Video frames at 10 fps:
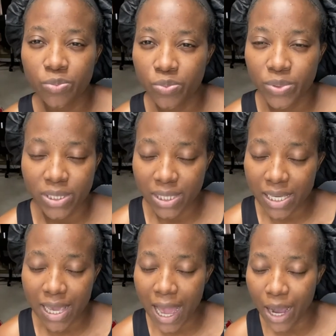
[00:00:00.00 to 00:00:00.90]
We
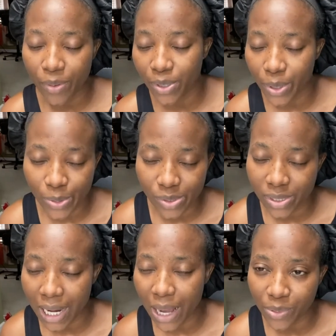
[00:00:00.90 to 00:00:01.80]
see how it
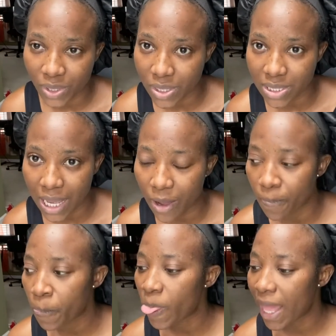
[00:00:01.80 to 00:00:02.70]
goes, how it turns out.